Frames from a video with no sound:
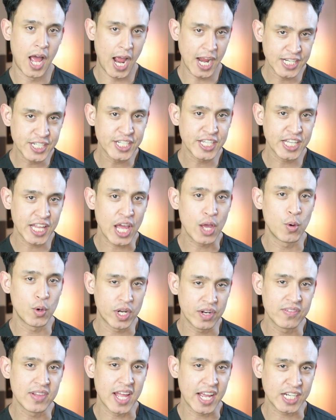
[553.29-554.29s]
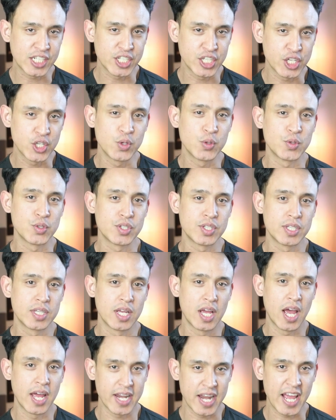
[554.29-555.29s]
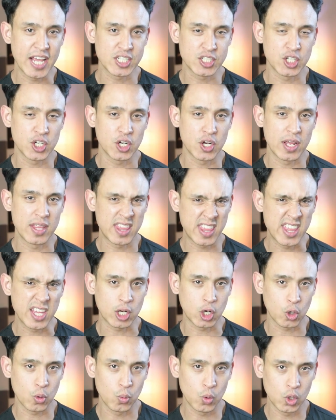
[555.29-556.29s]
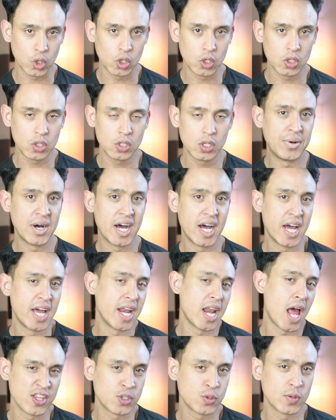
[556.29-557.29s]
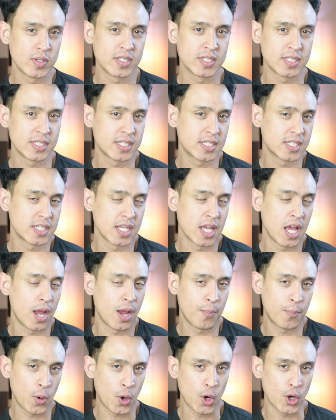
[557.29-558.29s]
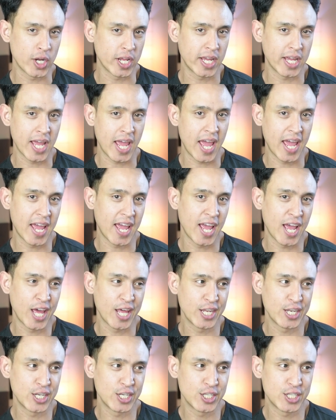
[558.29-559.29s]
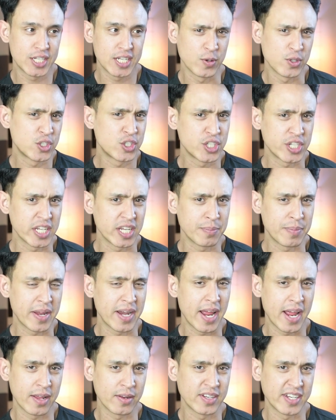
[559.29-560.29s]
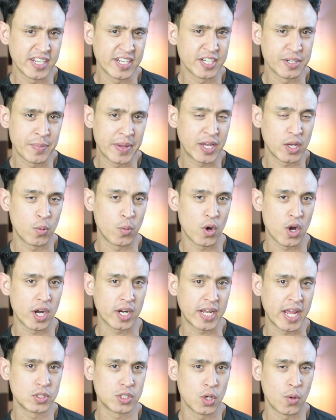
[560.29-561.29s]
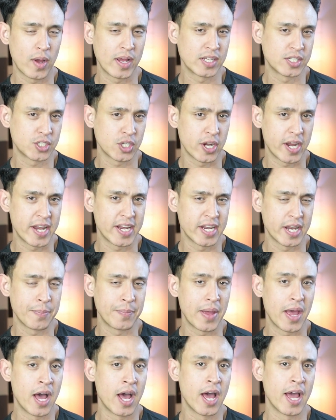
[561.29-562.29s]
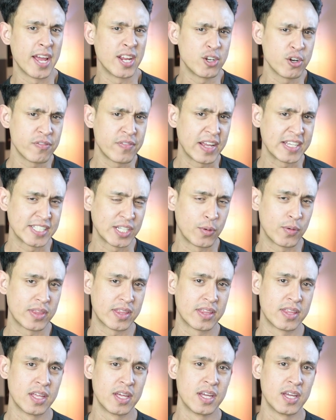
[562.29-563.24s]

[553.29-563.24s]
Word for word: Ideally, I would have liked to use a nicer and thicker wool, but this was purdy and it was cheap and I needed to make it work, so I ended up interfacing with